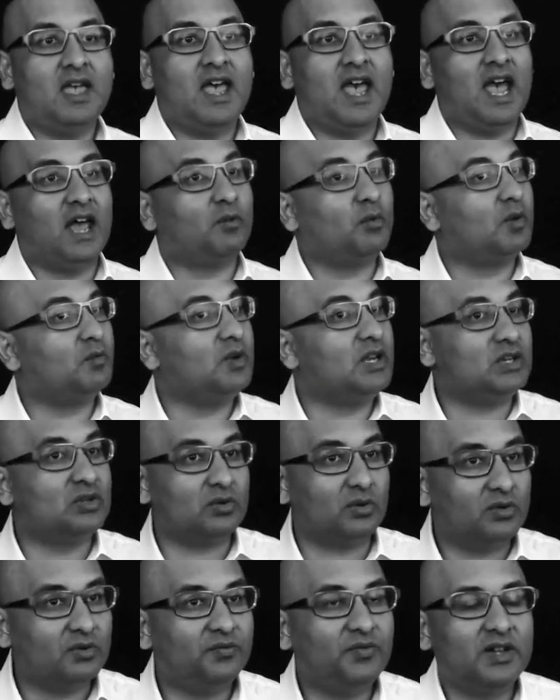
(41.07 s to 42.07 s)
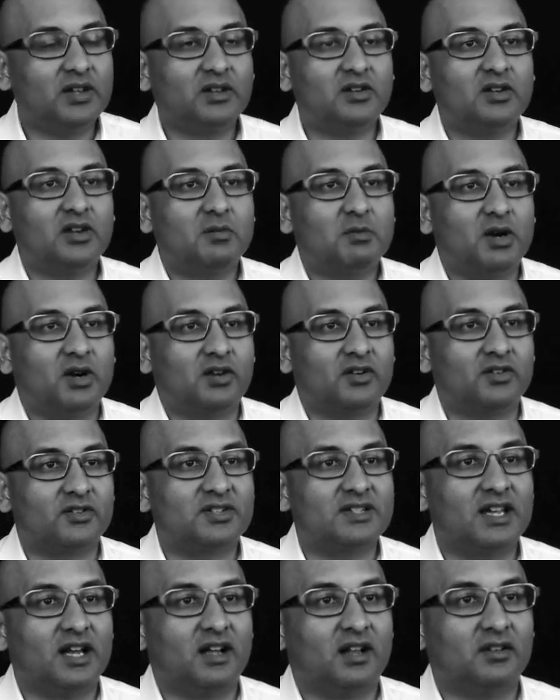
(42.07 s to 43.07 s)
And when we don't feel good about
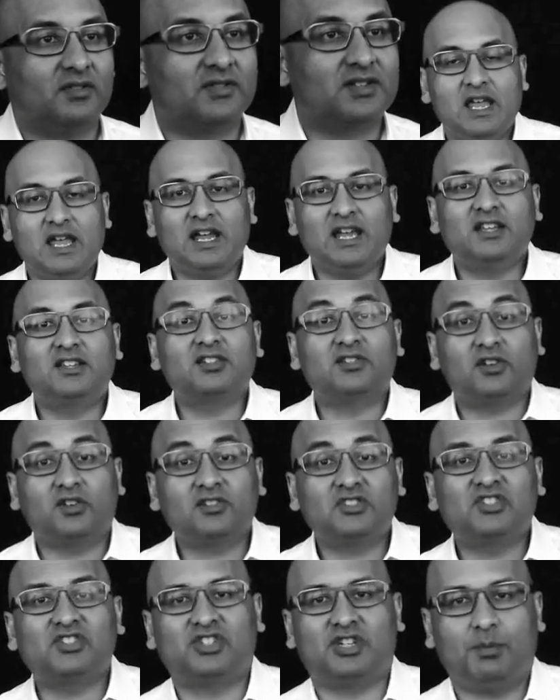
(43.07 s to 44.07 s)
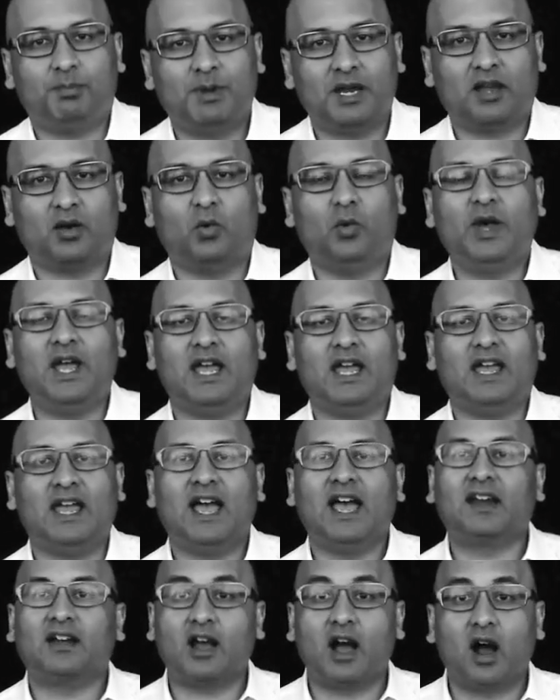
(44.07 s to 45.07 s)
ourselves, it starts chipping away
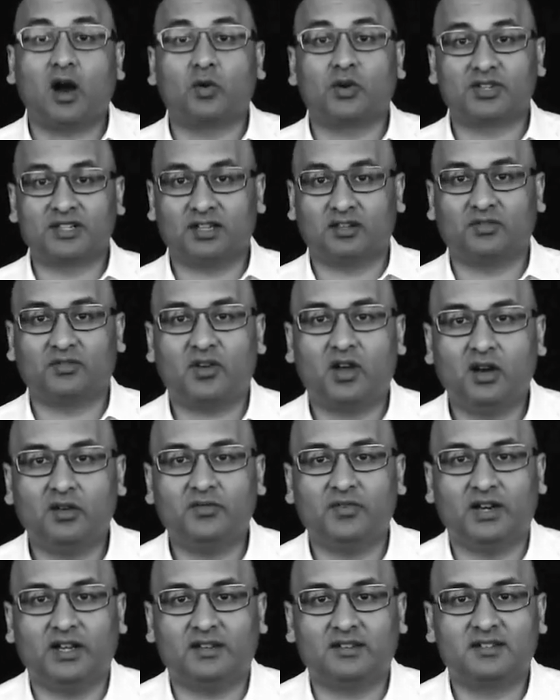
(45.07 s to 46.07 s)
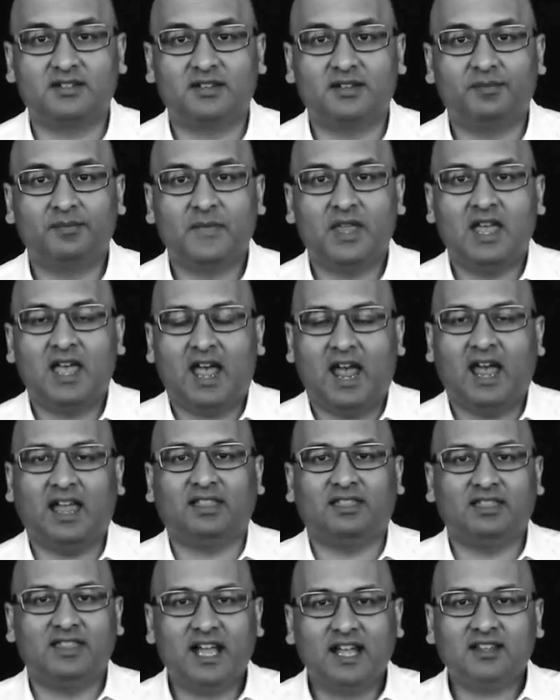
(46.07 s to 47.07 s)
at our self-confidence.
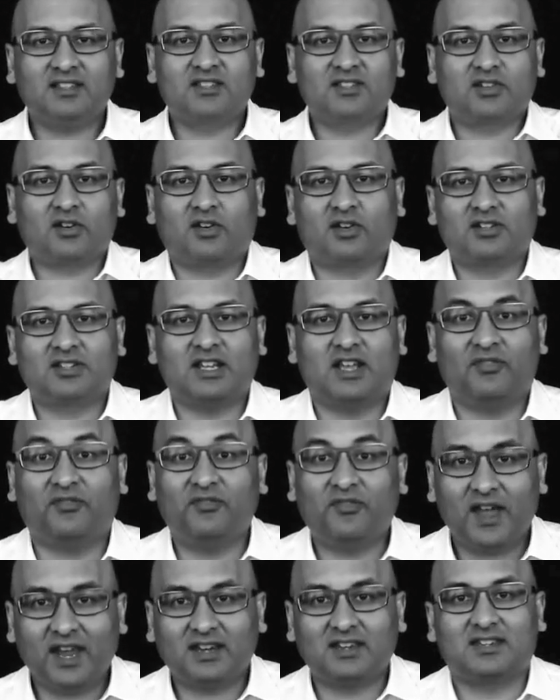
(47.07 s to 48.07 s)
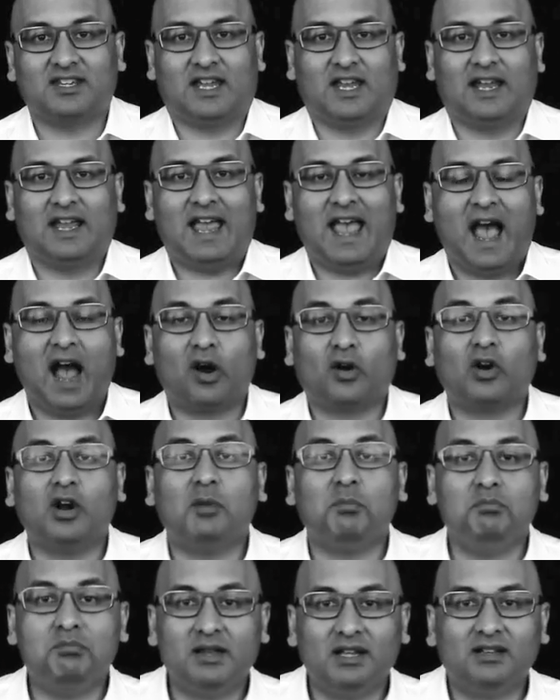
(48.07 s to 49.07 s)
And that starts affecting our
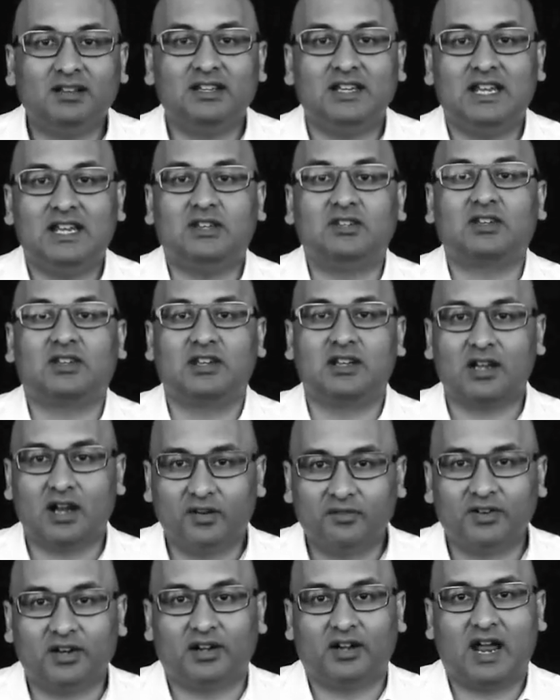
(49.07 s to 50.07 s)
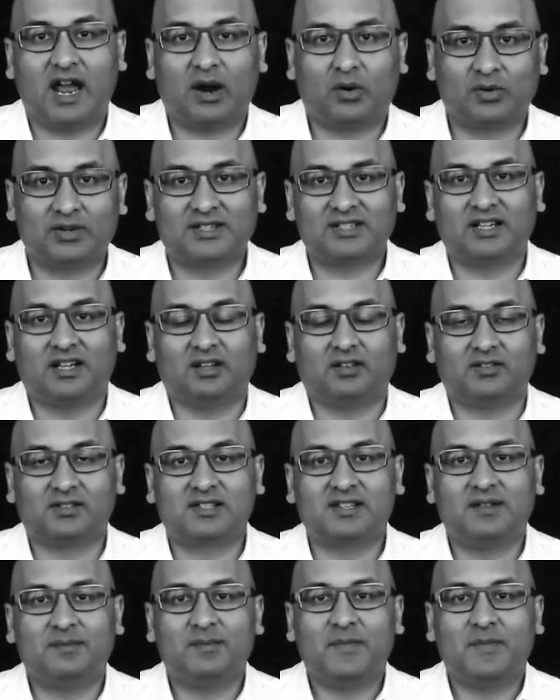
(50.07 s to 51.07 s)
ability to govern
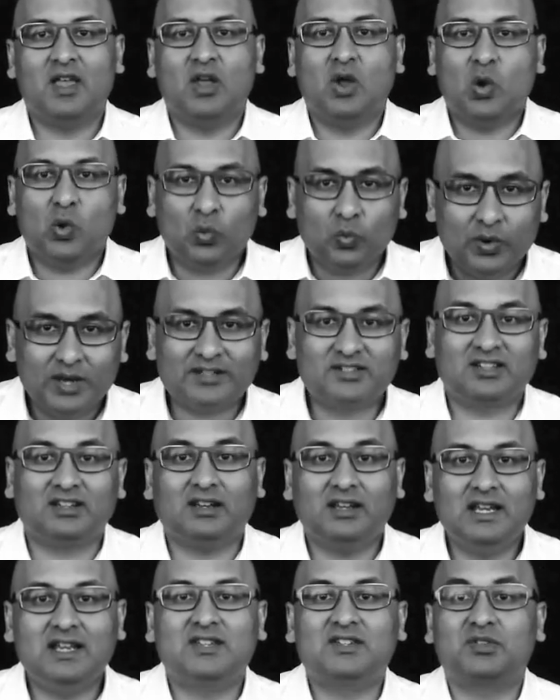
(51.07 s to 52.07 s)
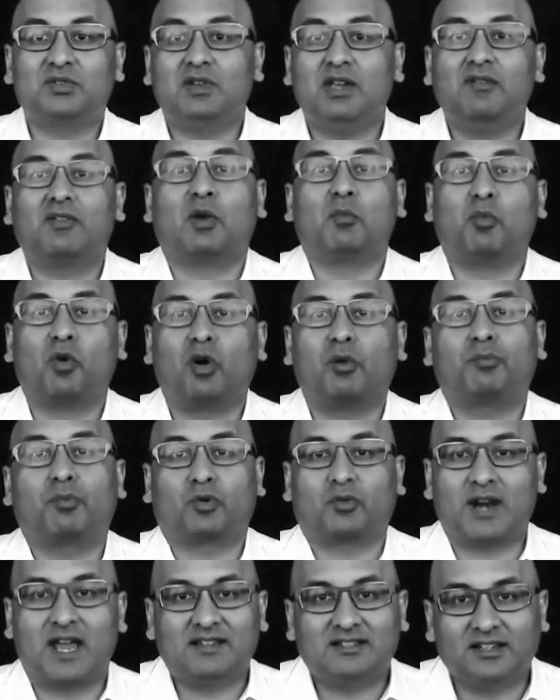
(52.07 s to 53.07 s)
ourselves, which leads to even more
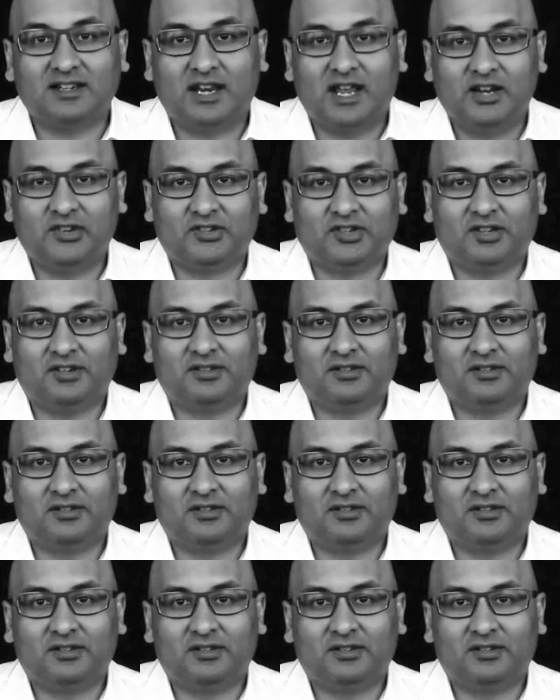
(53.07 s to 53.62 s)
procrastination.